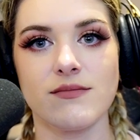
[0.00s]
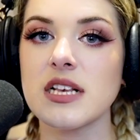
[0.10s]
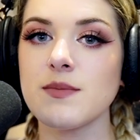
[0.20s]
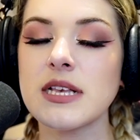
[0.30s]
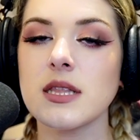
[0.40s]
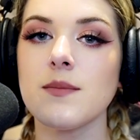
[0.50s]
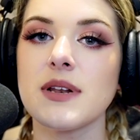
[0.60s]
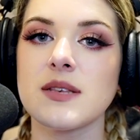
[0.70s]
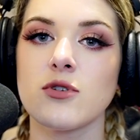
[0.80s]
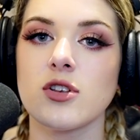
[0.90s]
This means that
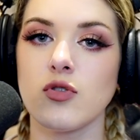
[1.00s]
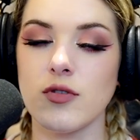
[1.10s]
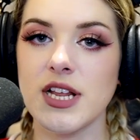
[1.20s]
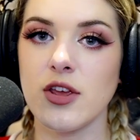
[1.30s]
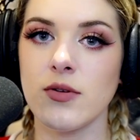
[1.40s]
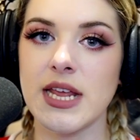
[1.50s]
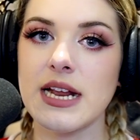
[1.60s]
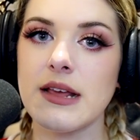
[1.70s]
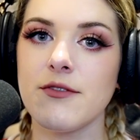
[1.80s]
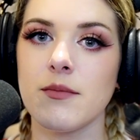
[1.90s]
Bylsma is already
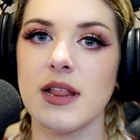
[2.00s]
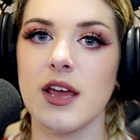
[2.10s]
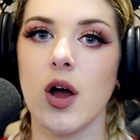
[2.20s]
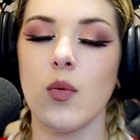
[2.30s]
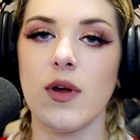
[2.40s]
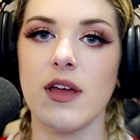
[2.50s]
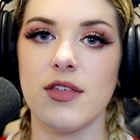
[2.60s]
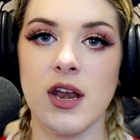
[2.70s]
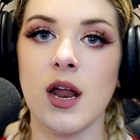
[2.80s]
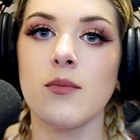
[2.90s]
uniquely familiar with
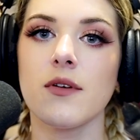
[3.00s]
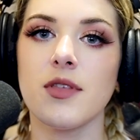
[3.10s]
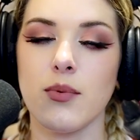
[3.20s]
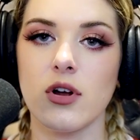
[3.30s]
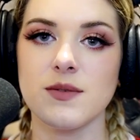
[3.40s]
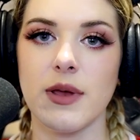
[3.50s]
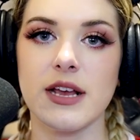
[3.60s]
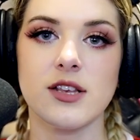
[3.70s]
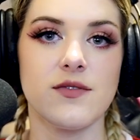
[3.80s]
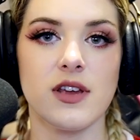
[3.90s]
a number of the
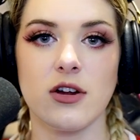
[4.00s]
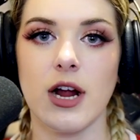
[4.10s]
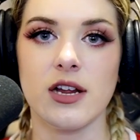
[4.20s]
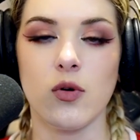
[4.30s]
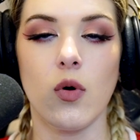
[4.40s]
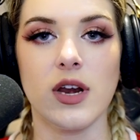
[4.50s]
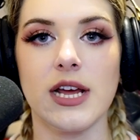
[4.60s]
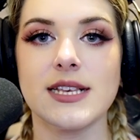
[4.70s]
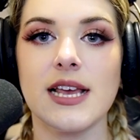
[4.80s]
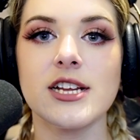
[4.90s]
prospects of the Kraken
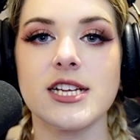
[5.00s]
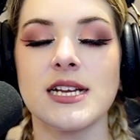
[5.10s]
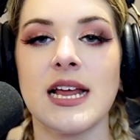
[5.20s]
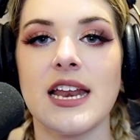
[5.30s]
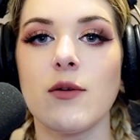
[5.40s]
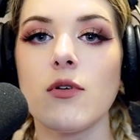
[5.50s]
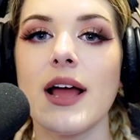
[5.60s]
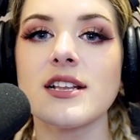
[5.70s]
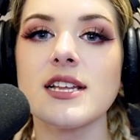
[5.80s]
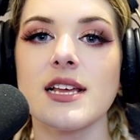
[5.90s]
organization, and he will
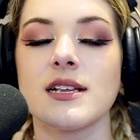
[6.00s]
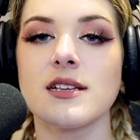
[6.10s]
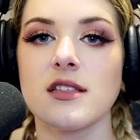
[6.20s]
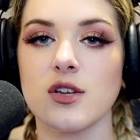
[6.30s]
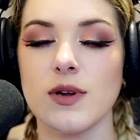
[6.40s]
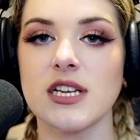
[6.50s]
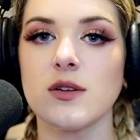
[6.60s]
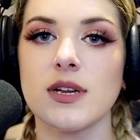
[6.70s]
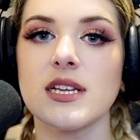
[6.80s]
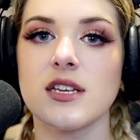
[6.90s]
enter into the
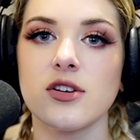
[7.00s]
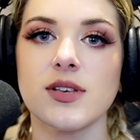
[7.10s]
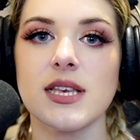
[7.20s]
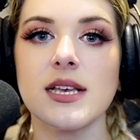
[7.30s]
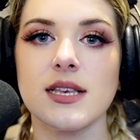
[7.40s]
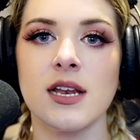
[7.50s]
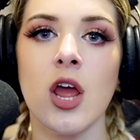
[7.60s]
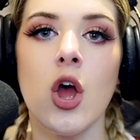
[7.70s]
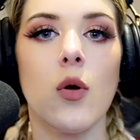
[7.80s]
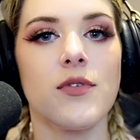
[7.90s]
2022 season
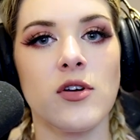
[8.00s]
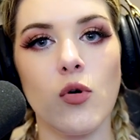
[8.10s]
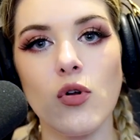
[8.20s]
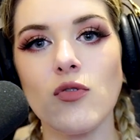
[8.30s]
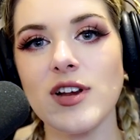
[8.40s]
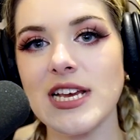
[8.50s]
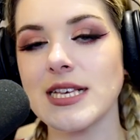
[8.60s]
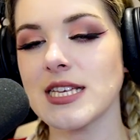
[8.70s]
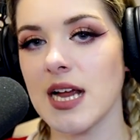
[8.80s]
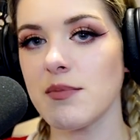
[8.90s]
with an already
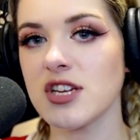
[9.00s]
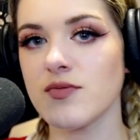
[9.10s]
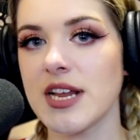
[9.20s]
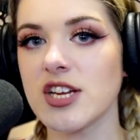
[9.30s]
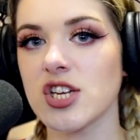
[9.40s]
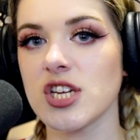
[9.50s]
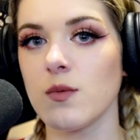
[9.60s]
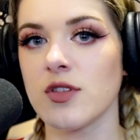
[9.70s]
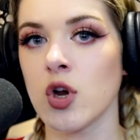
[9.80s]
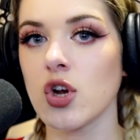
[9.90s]
established relationship
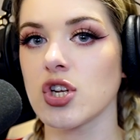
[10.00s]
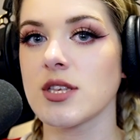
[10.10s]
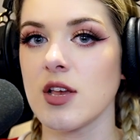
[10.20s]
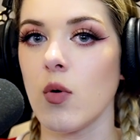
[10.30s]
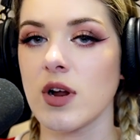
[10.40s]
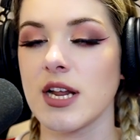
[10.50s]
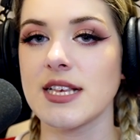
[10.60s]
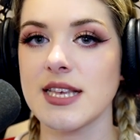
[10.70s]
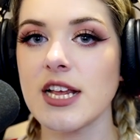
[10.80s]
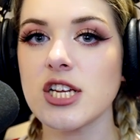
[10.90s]
with not just the
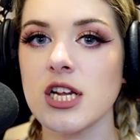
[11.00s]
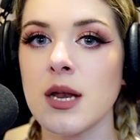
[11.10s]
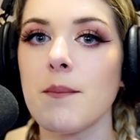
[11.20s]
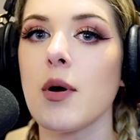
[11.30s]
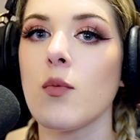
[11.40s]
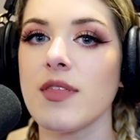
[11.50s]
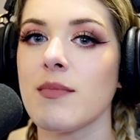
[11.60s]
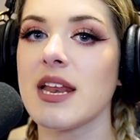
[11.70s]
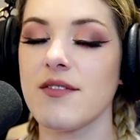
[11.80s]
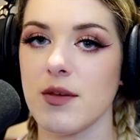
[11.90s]
organization, but with
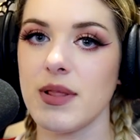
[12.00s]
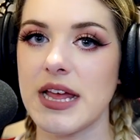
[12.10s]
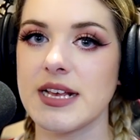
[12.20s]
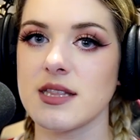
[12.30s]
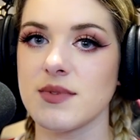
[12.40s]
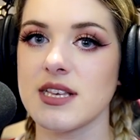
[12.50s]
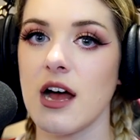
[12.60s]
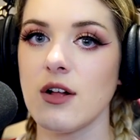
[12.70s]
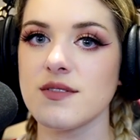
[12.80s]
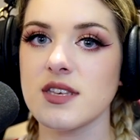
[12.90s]
many of the players
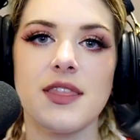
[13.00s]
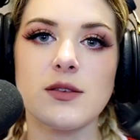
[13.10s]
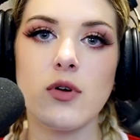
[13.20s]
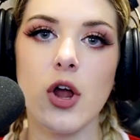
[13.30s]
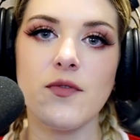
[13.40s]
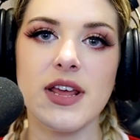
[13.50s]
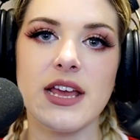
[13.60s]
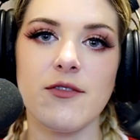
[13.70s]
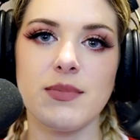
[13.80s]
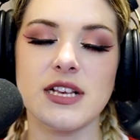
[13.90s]
themselves. This will hopefully
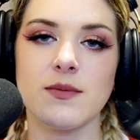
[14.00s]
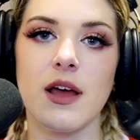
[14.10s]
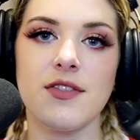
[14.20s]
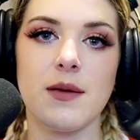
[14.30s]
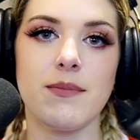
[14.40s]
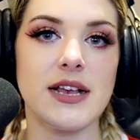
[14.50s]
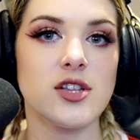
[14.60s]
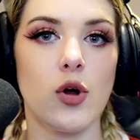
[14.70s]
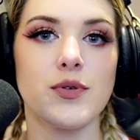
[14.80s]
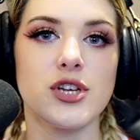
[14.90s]
give Bylsma the best
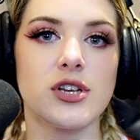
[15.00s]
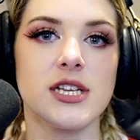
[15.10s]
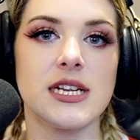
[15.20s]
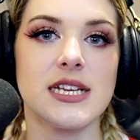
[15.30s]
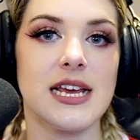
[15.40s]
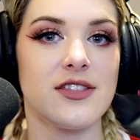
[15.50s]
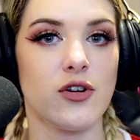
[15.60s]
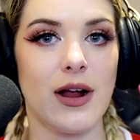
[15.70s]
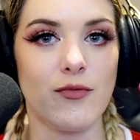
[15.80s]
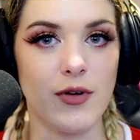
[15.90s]
opportunity to hit the
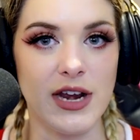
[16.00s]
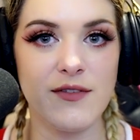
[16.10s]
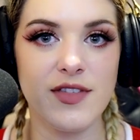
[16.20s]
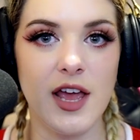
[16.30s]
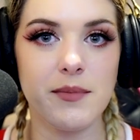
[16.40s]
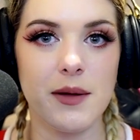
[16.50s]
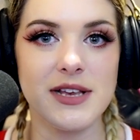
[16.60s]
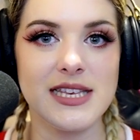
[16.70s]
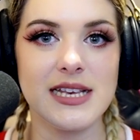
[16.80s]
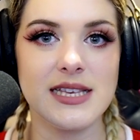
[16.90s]
ground running for the
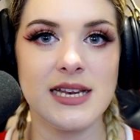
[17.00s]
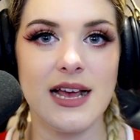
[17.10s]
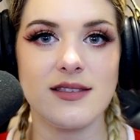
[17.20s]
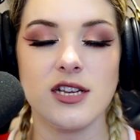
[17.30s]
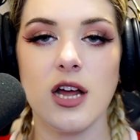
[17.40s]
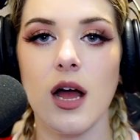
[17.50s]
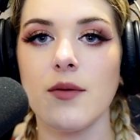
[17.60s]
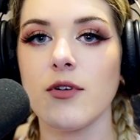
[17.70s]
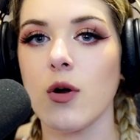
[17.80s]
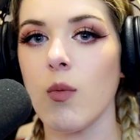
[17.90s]
upcoming season, as the
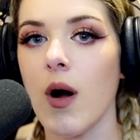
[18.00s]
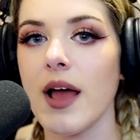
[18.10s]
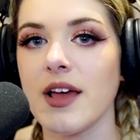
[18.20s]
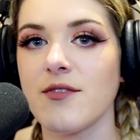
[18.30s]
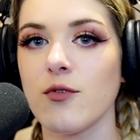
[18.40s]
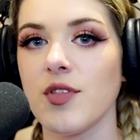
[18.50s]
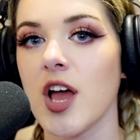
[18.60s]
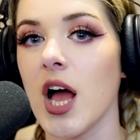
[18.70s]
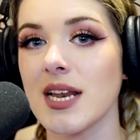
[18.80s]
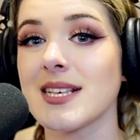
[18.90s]
time required the
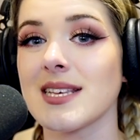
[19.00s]
early